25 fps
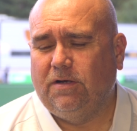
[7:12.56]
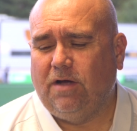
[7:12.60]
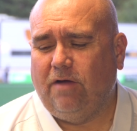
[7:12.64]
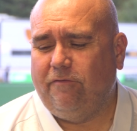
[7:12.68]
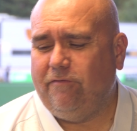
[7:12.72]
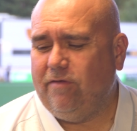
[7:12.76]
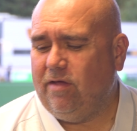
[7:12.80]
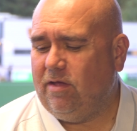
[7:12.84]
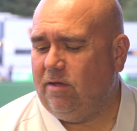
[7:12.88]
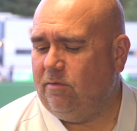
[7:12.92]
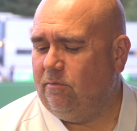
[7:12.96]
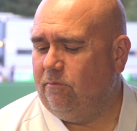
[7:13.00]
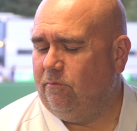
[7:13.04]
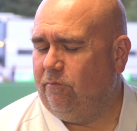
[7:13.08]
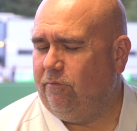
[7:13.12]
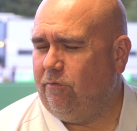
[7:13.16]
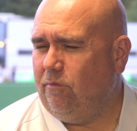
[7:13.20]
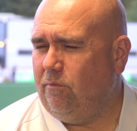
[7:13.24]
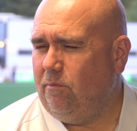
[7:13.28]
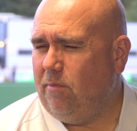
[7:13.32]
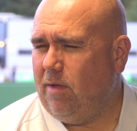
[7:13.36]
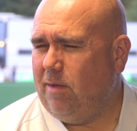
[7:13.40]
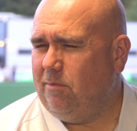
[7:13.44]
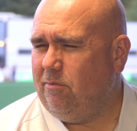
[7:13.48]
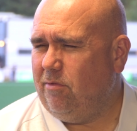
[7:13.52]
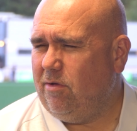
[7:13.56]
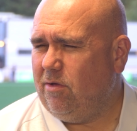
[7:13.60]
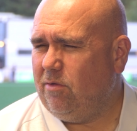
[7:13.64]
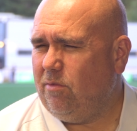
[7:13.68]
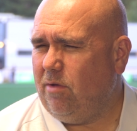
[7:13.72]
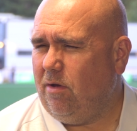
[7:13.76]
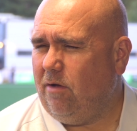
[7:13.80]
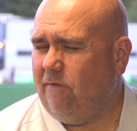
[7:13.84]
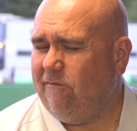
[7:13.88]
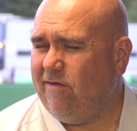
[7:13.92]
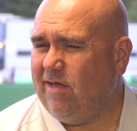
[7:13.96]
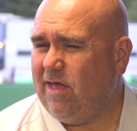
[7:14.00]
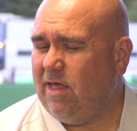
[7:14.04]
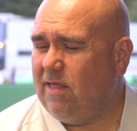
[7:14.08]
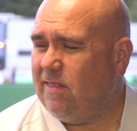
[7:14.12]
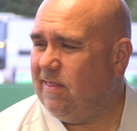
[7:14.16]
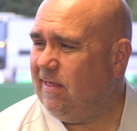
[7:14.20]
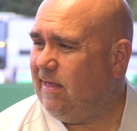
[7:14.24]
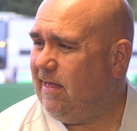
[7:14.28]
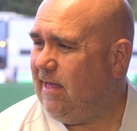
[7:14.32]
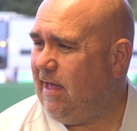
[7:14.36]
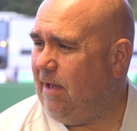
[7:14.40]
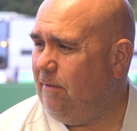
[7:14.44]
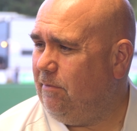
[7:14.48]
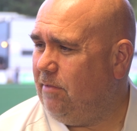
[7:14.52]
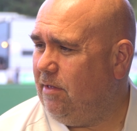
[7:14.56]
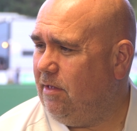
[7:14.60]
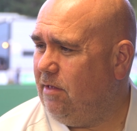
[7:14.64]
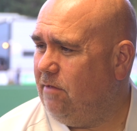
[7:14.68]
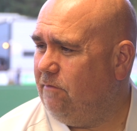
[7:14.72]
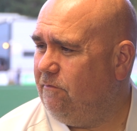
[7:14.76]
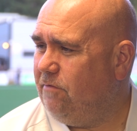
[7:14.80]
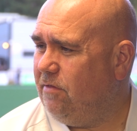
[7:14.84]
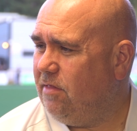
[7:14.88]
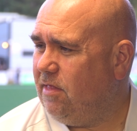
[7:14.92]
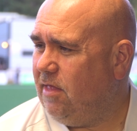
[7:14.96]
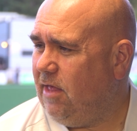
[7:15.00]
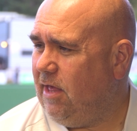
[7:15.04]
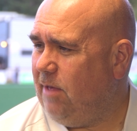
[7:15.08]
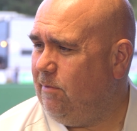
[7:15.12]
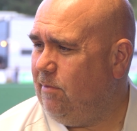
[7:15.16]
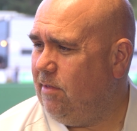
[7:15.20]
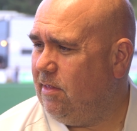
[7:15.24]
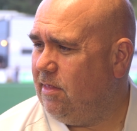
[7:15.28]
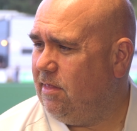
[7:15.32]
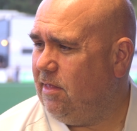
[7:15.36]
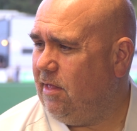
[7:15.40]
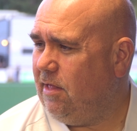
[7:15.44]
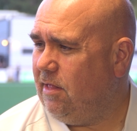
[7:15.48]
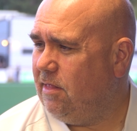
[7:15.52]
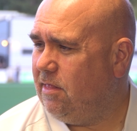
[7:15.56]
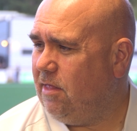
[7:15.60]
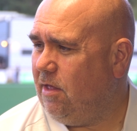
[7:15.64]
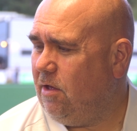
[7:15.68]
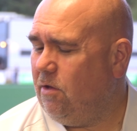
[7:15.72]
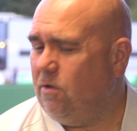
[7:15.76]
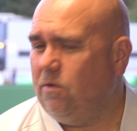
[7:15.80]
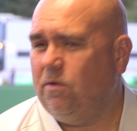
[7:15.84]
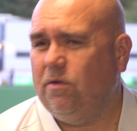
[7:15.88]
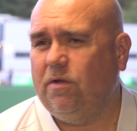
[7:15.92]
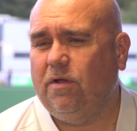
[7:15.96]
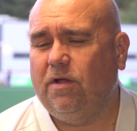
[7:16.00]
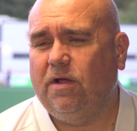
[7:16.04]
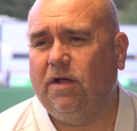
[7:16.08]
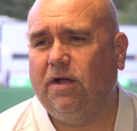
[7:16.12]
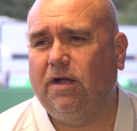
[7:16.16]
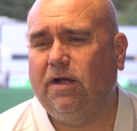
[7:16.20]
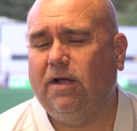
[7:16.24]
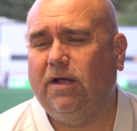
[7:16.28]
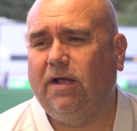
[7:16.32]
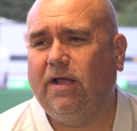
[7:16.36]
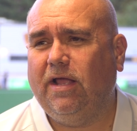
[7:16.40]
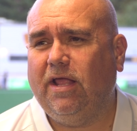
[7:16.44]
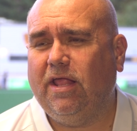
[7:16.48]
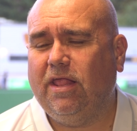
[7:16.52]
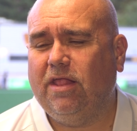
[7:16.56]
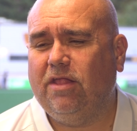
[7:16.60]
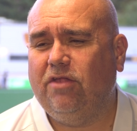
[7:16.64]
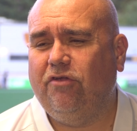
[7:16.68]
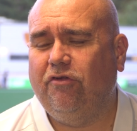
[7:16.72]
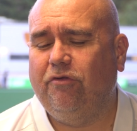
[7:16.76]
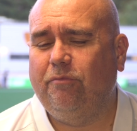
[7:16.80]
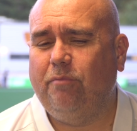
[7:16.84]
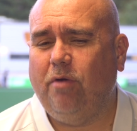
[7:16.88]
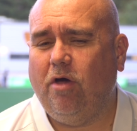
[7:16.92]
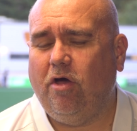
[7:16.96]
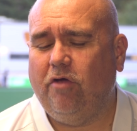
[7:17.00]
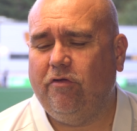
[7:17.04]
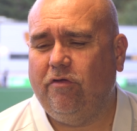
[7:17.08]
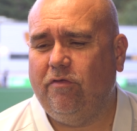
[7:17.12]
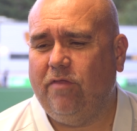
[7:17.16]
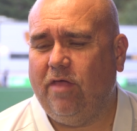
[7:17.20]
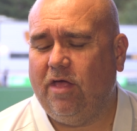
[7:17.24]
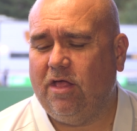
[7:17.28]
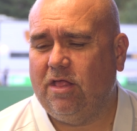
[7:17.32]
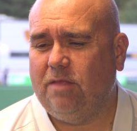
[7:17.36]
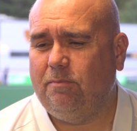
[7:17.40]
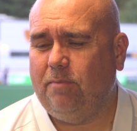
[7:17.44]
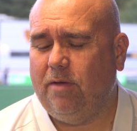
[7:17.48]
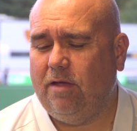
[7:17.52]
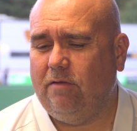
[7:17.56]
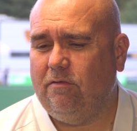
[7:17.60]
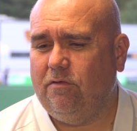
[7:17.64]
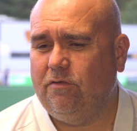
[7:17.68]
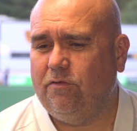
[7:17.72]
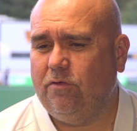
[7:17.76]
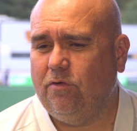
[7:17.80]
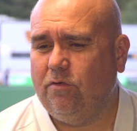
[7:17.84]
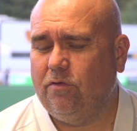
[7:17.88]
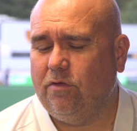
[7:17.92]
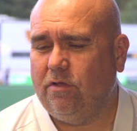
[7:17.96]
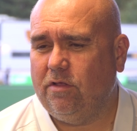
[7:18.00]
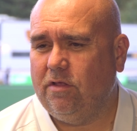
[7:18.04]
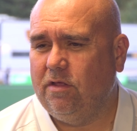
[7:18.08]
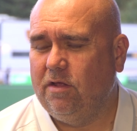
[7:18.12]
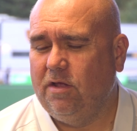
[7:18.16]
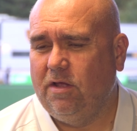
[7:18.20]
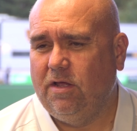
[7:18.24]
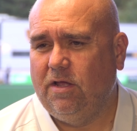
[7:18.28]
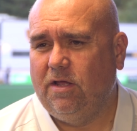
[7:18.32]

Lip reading: I think from memory as well, I think he's the captain of the team, isn't he? So he's just passing that experience on. And